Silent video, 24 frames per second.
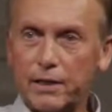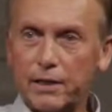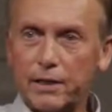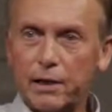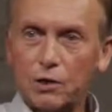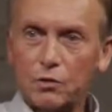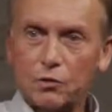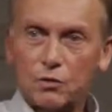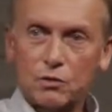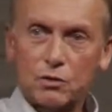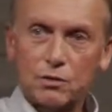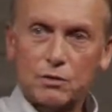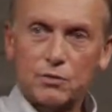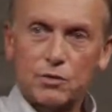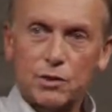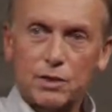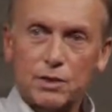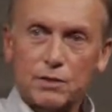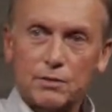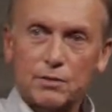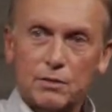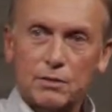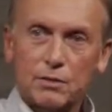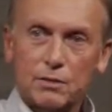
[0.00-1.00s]
And he goes to
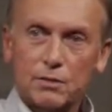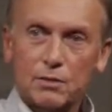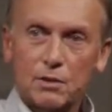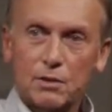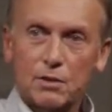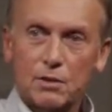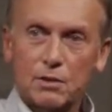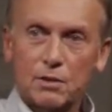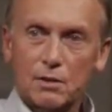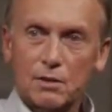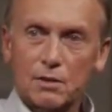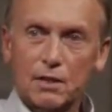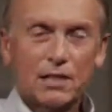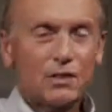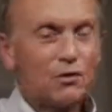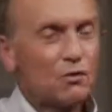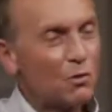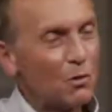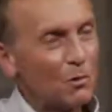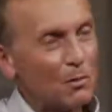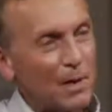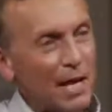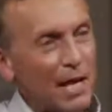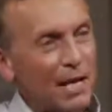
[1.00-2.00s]
Jesus.
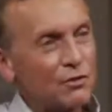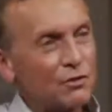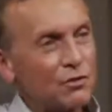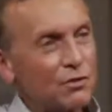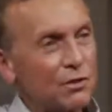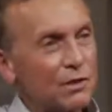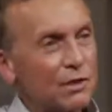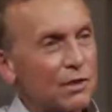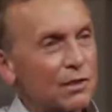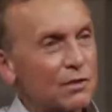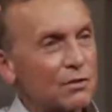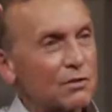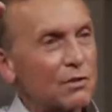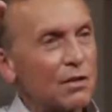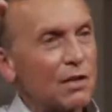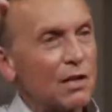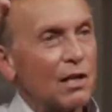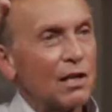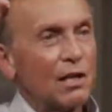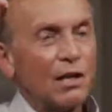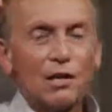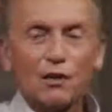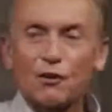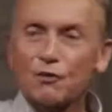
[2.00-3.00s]
Can you imagine this?
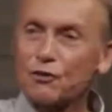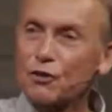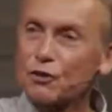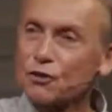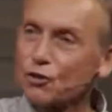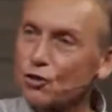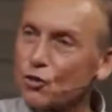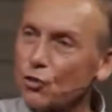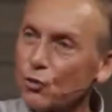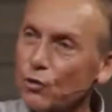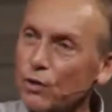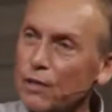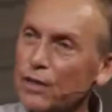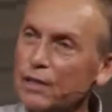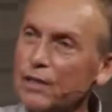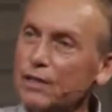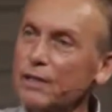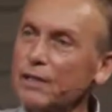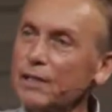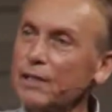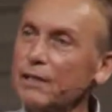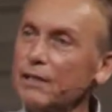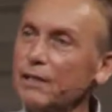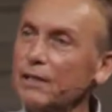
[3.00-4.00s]
The
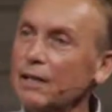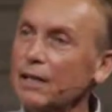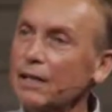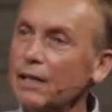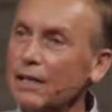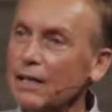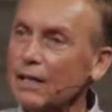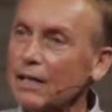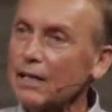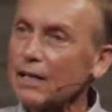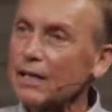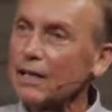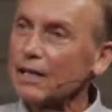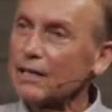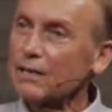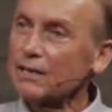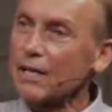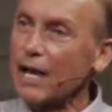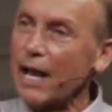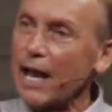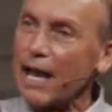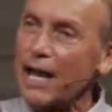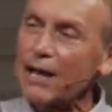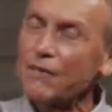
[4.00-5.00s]
Trinity
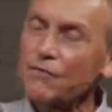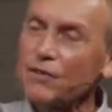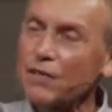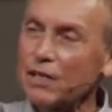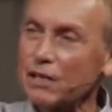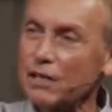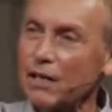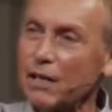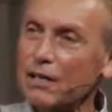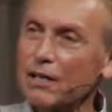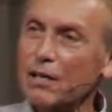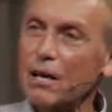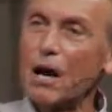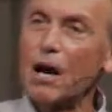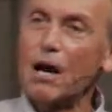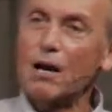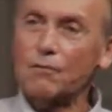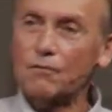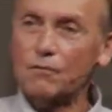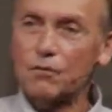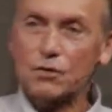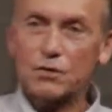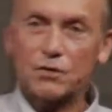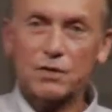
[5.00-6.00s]
is having a
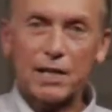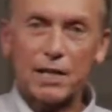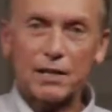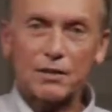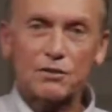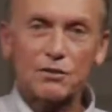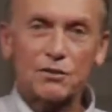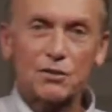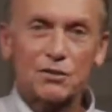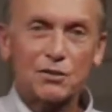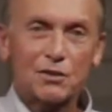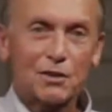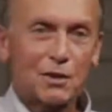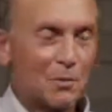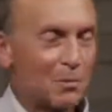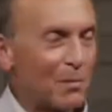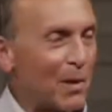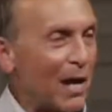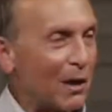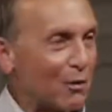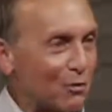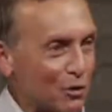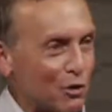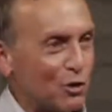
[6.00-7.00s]
conversation
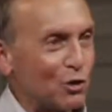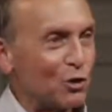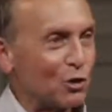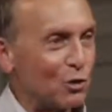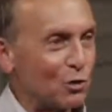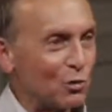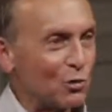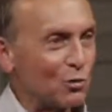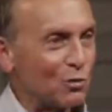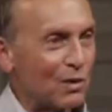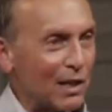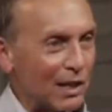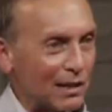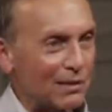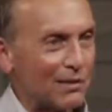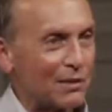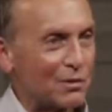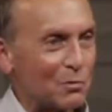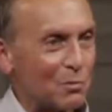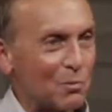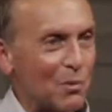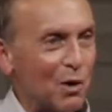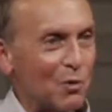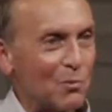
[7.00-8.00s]
about you
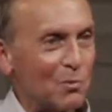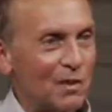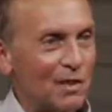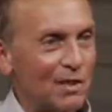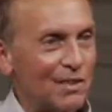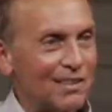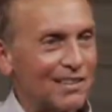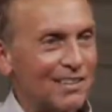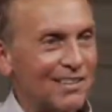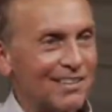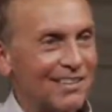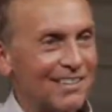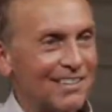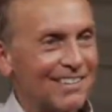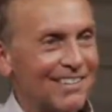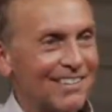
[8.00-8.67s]
at this moment.